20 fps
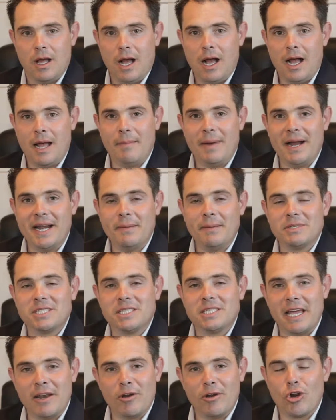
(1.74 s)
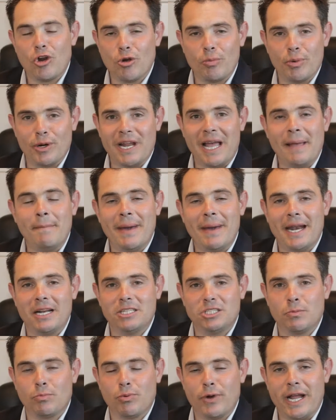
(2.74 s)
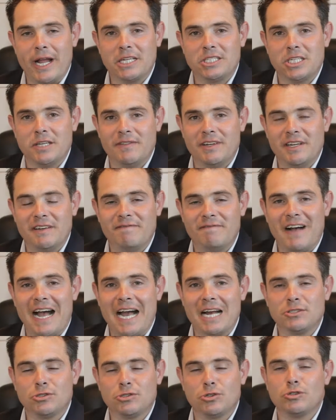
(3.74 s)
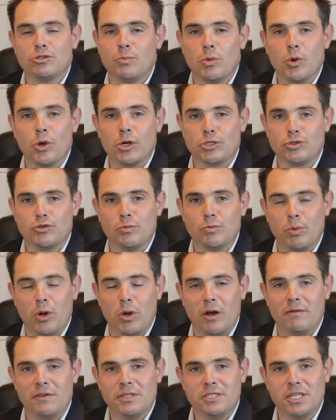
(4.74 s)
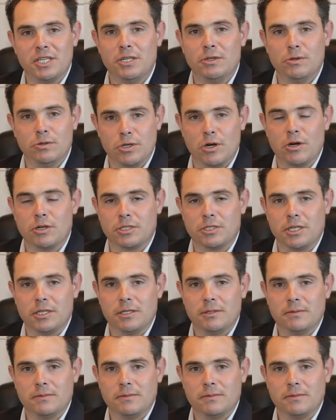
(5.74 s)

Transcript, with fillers: Hi, my name is Len Herbert and I manage a branch of an Advisors Mortgage Group office in New Jersey.